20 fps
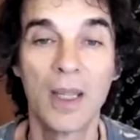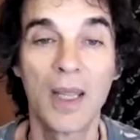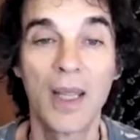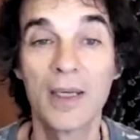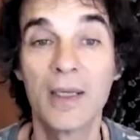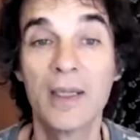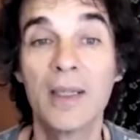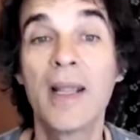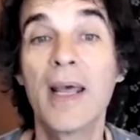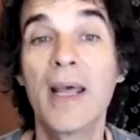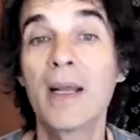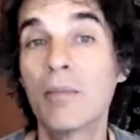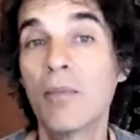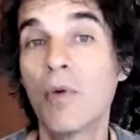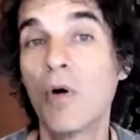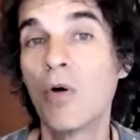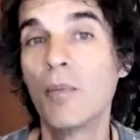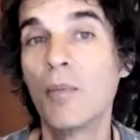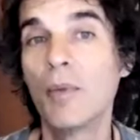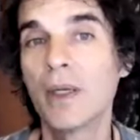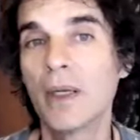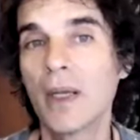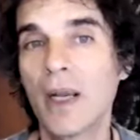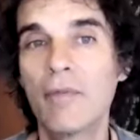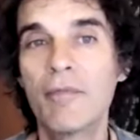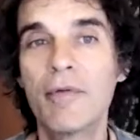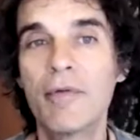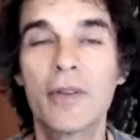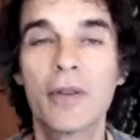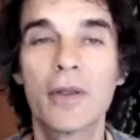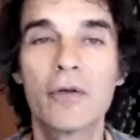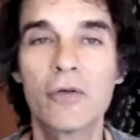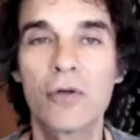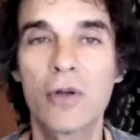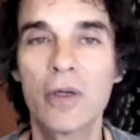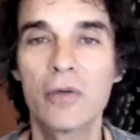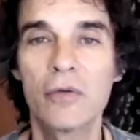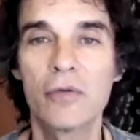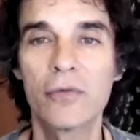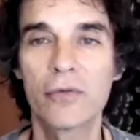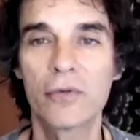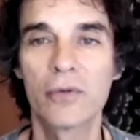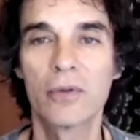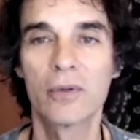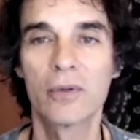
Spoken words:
And in that moment, everything changed.